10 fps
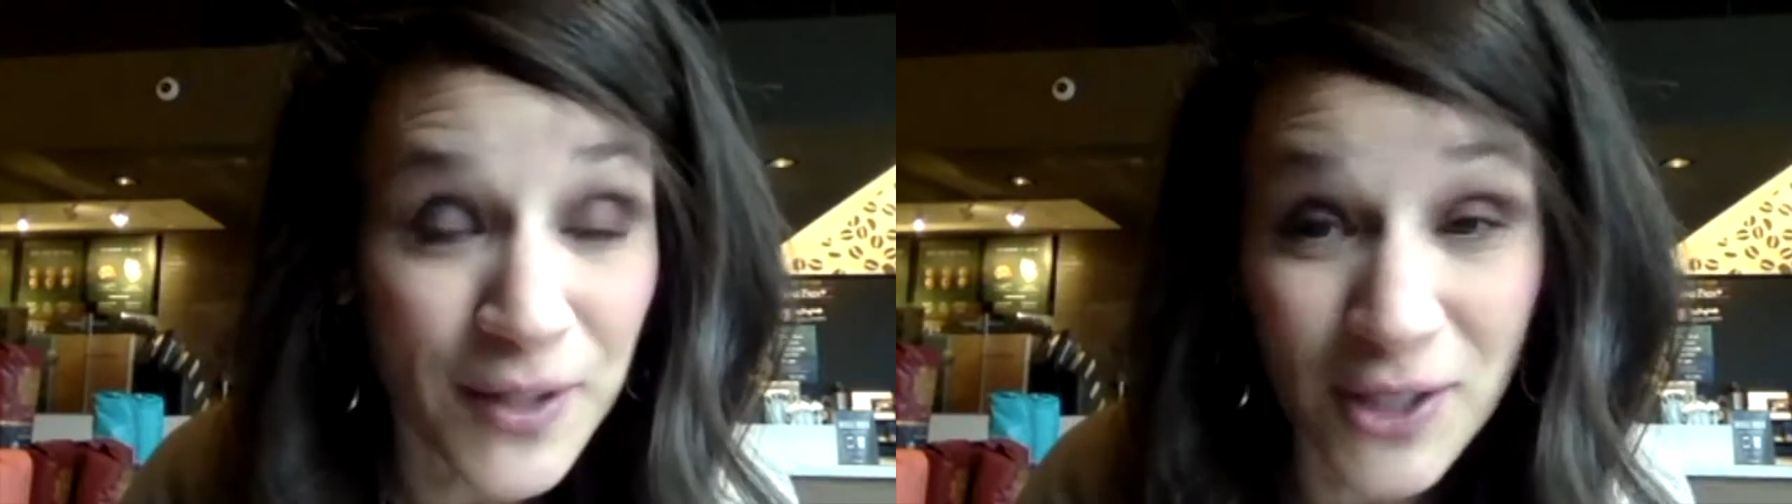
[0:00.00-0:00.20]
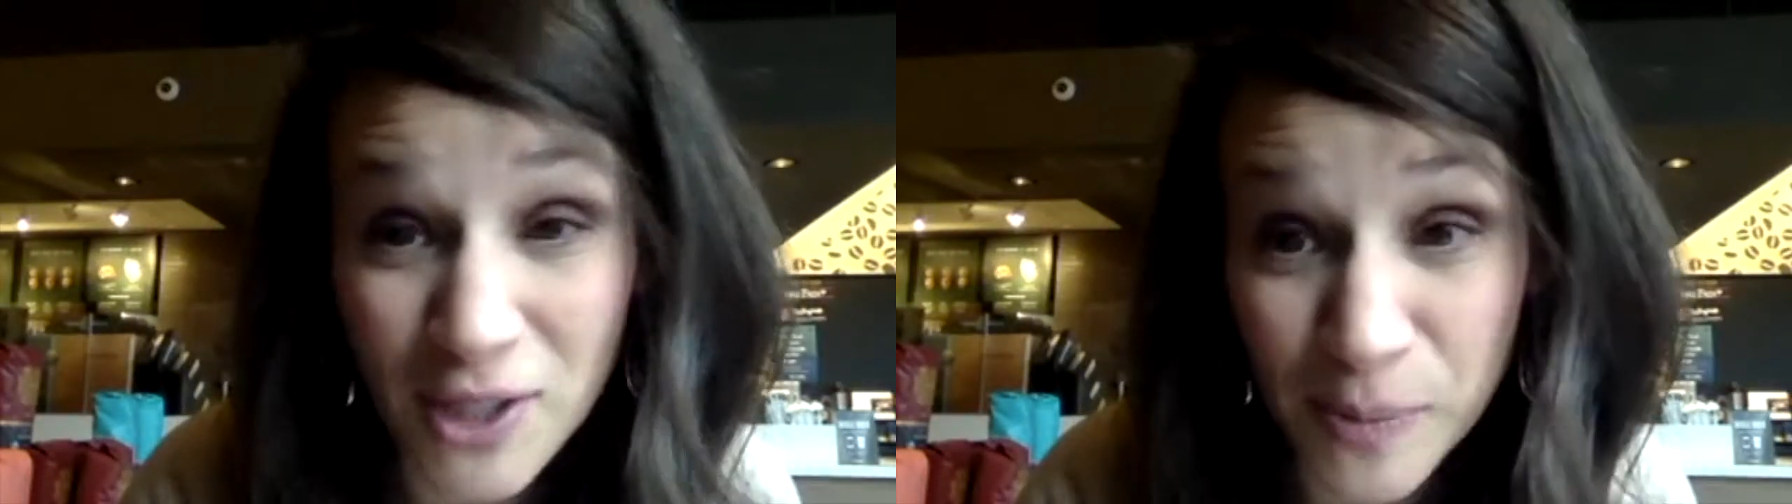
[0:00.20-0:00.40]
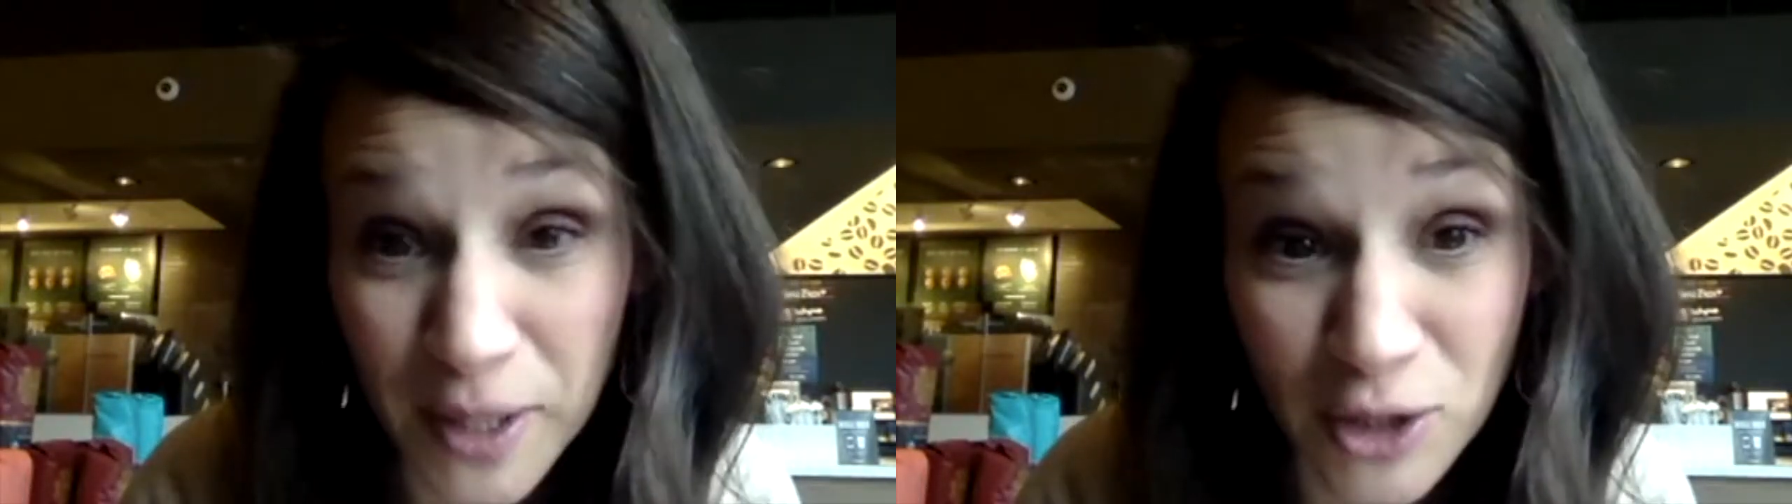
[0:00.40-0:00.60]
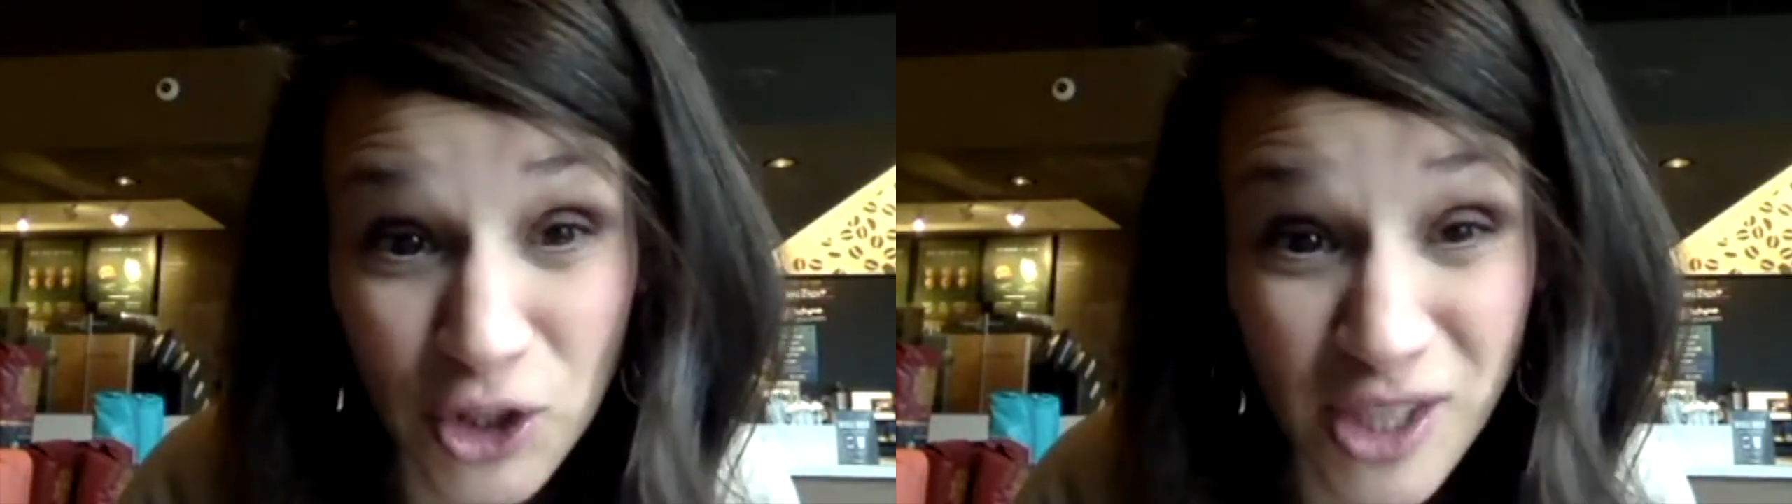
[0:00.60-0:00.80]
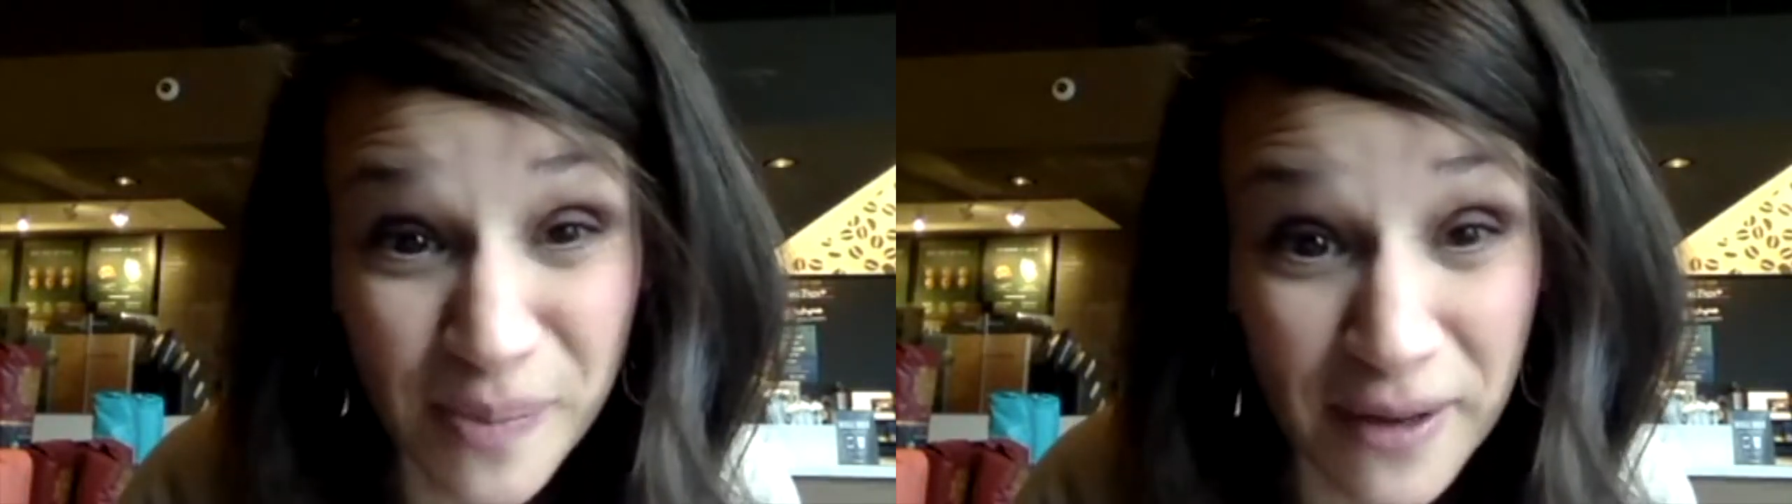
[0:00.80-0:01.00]
if it's just
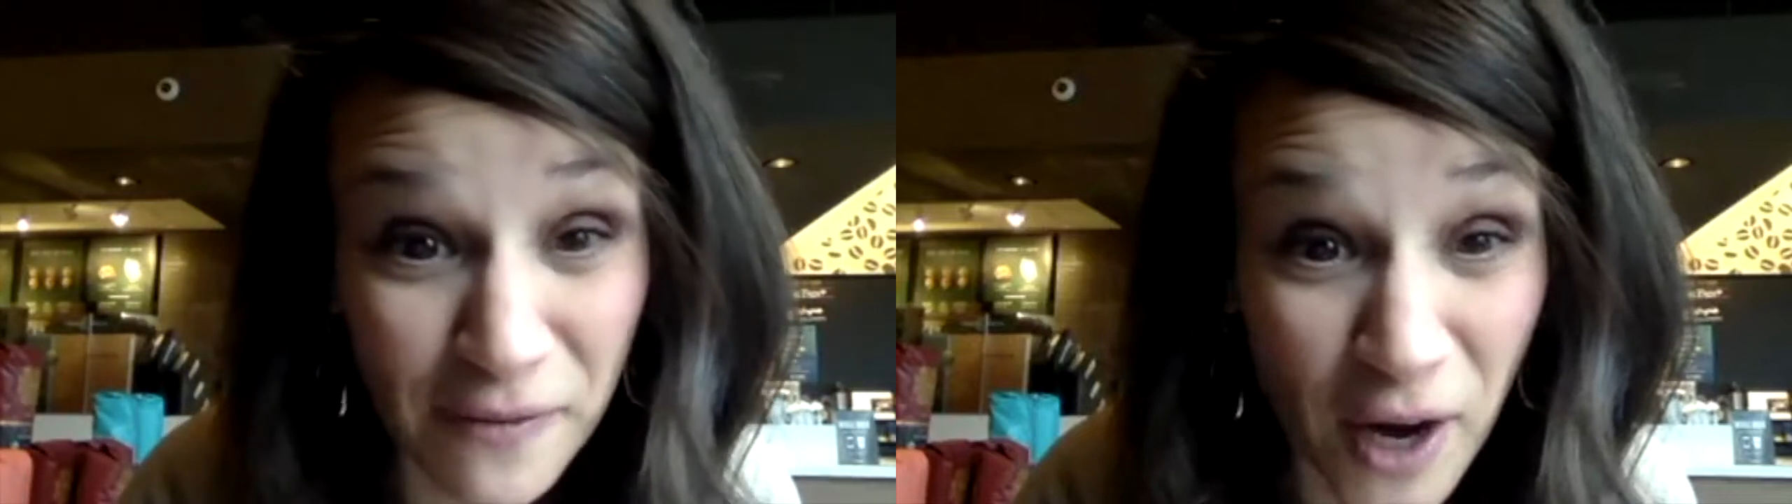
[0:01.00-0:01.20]
because she's my